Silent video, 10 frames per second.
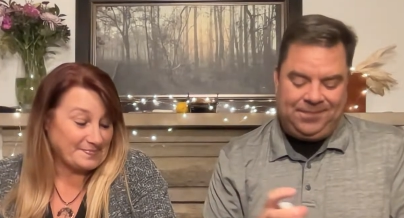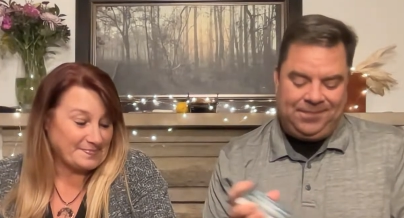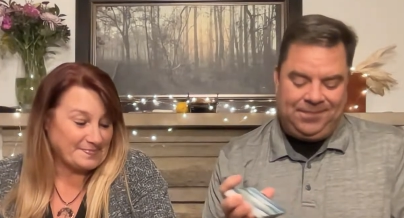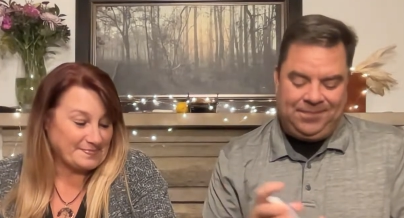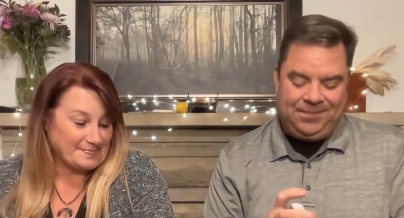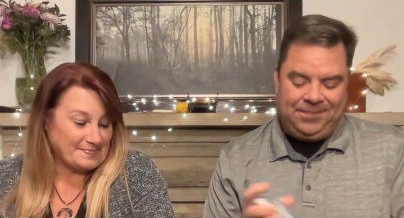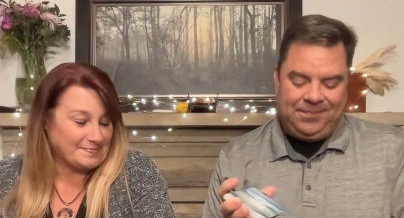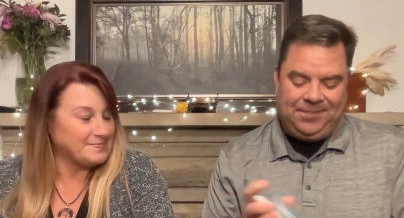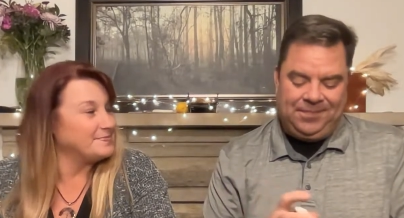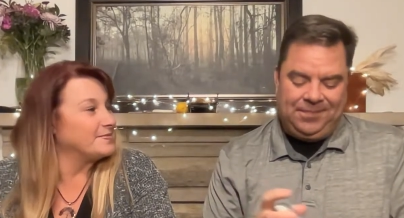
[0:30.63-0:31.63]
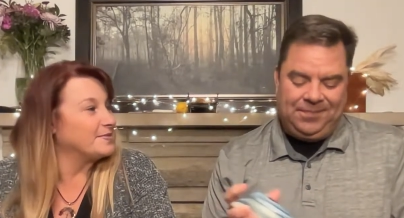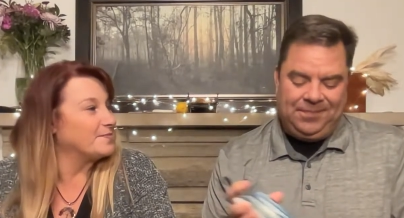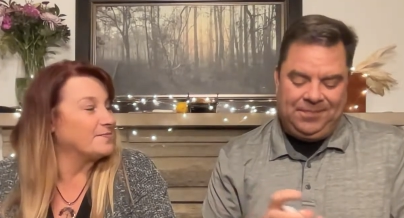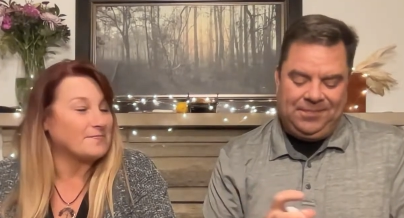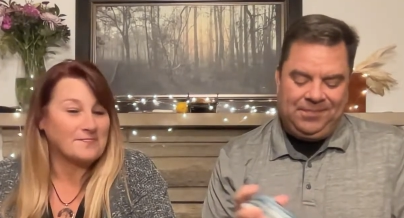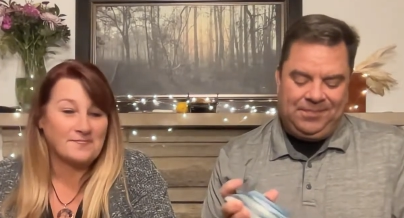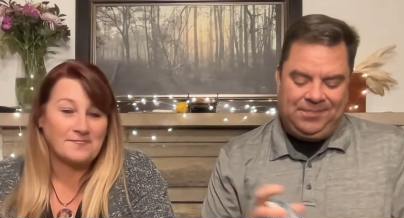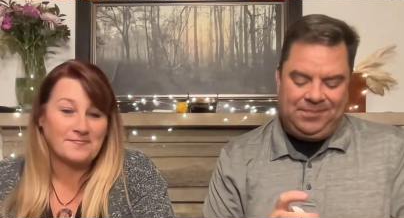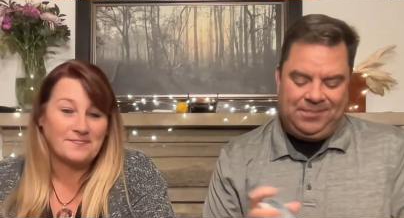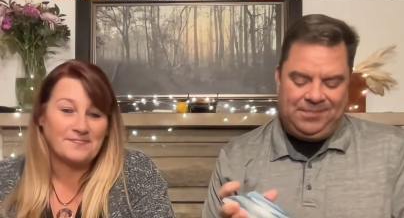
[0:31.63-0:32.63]

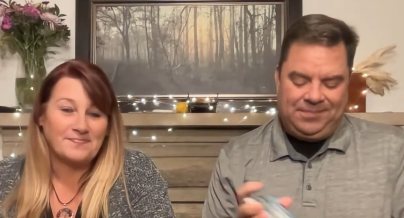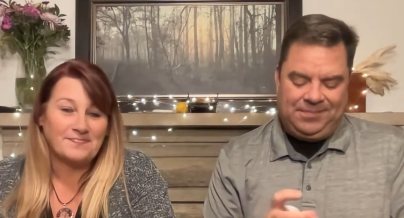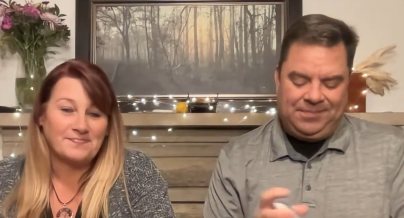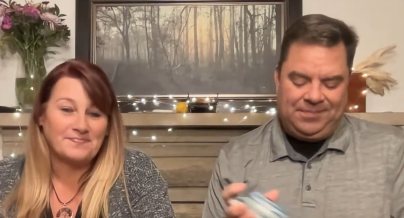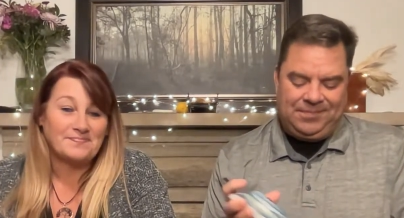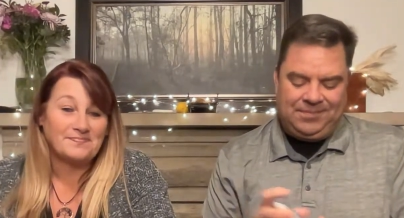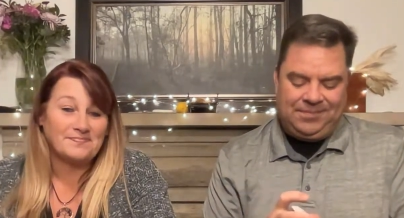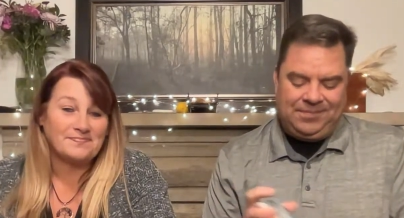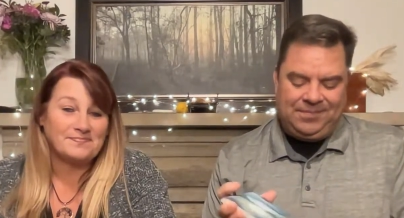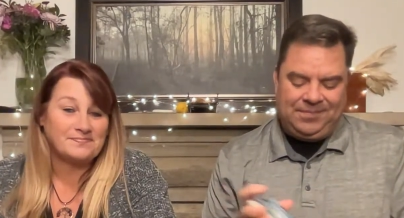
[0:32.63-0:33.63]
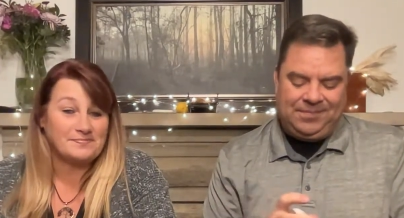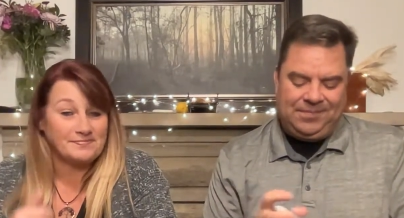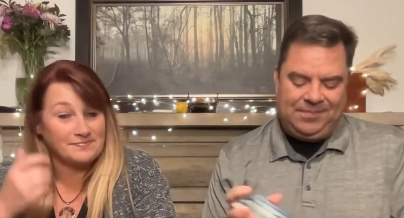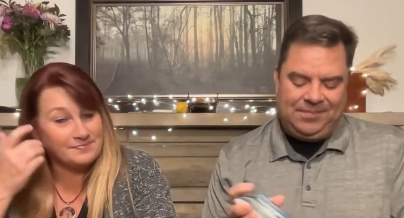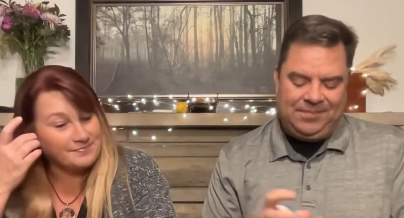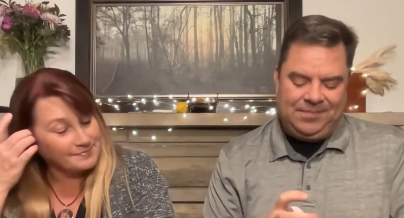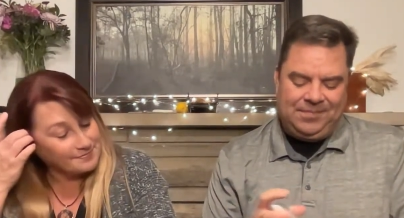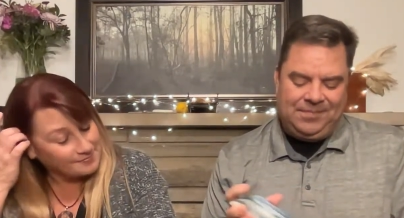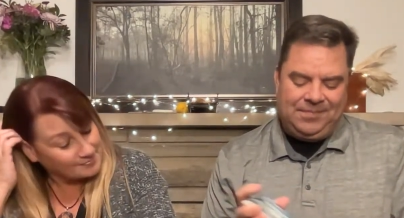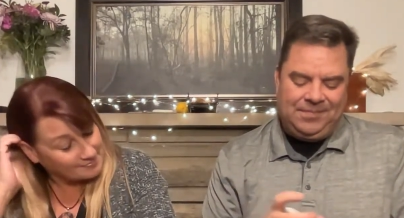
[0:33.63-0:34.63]

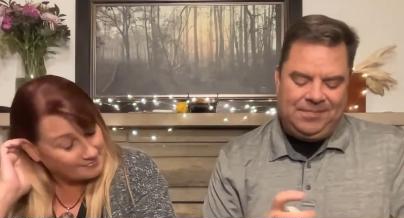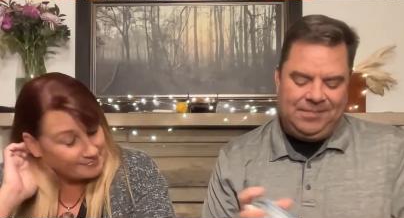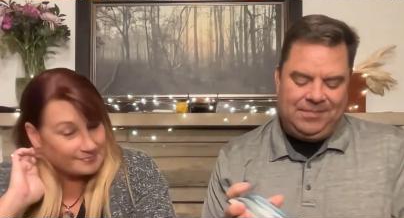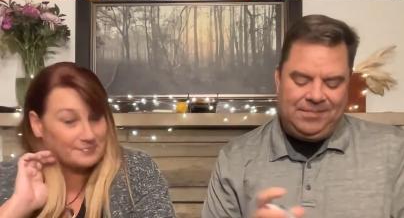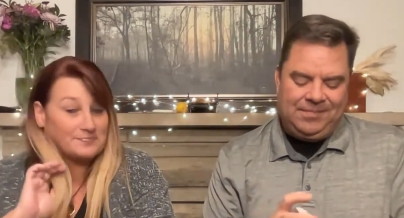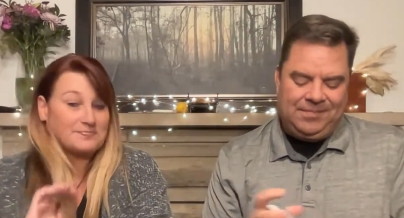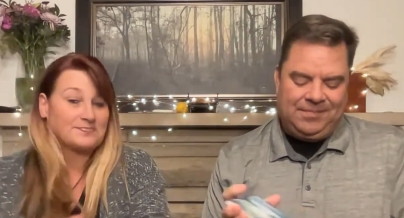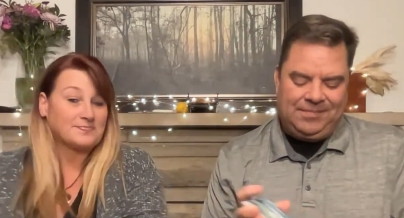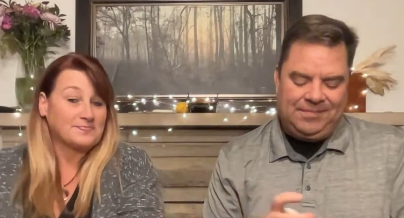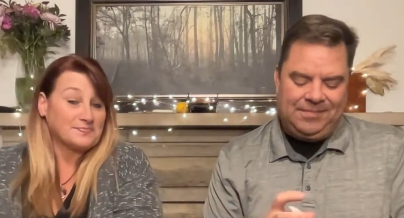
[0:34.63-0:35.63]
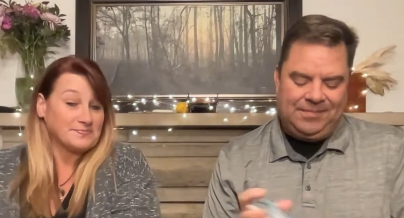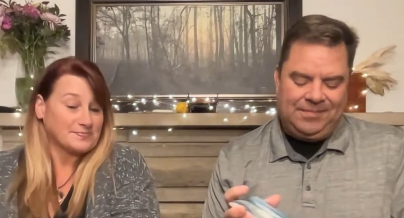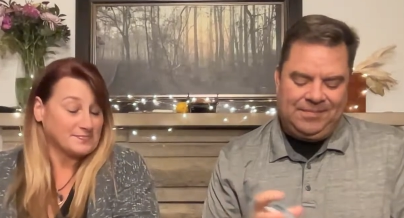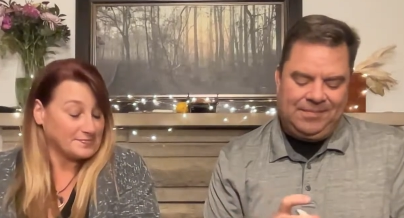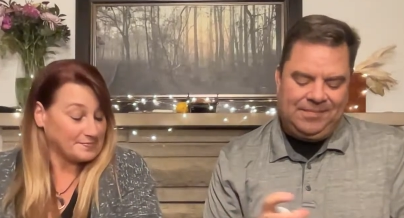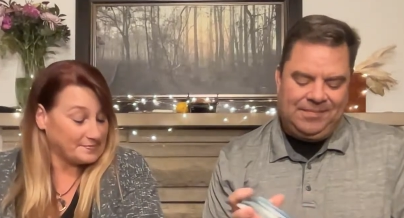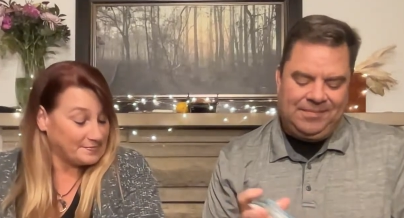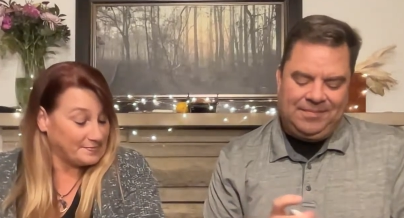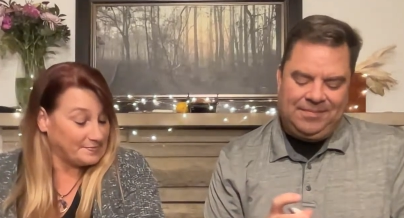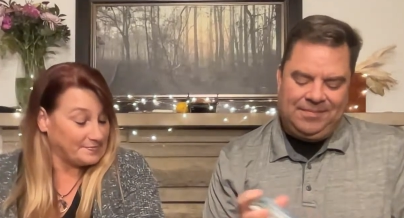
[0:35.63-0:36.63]

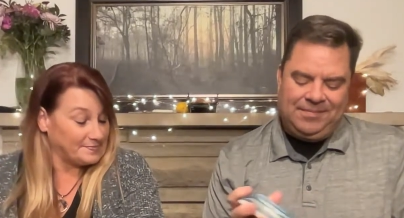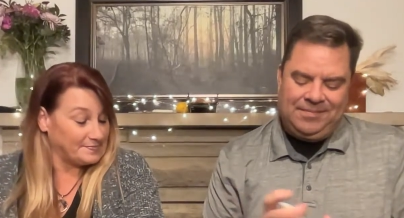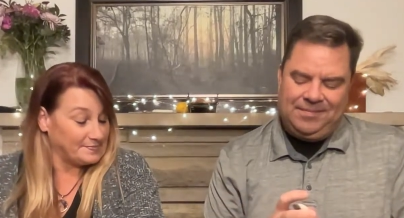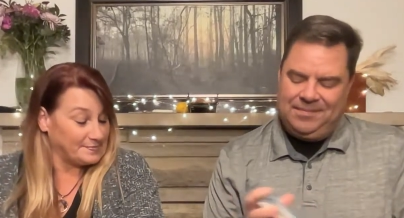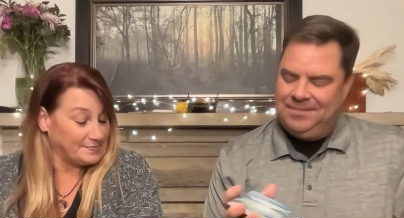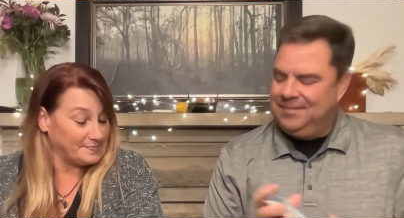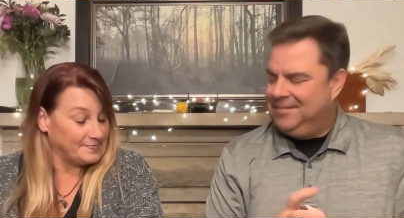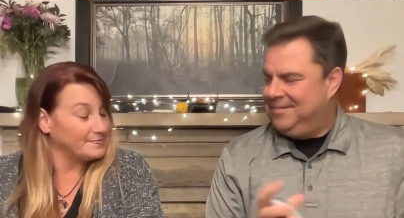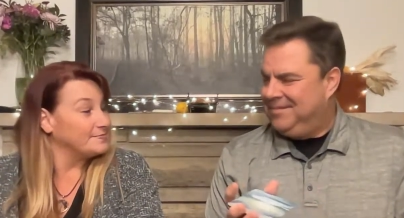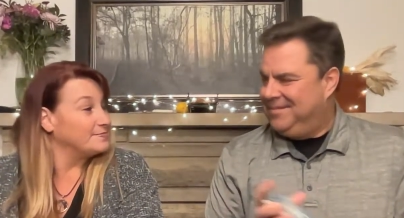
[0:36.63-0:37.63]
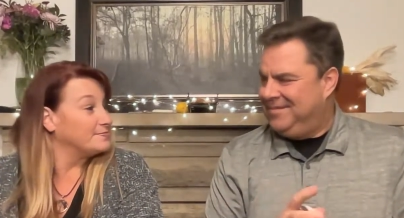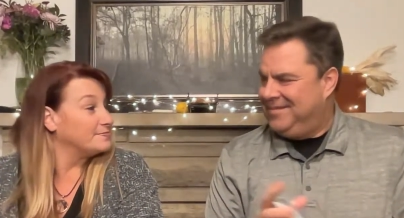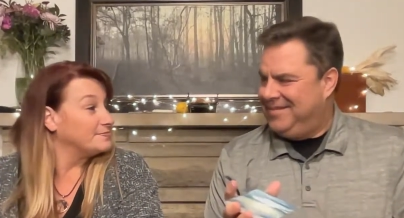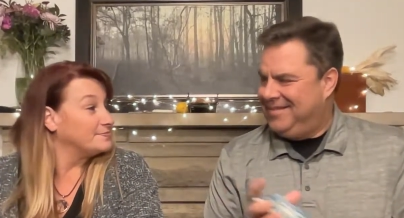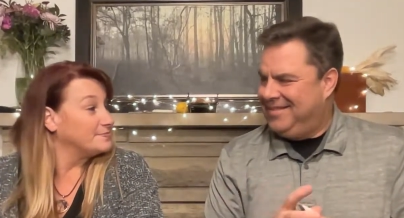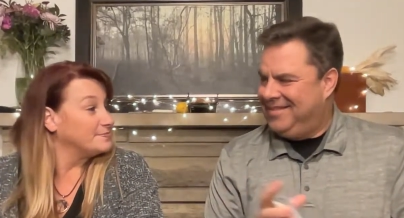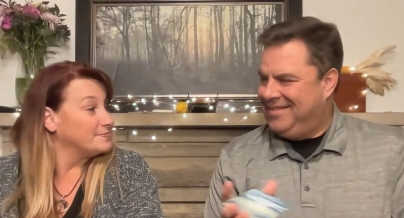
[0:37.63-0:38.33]
(no one is talking)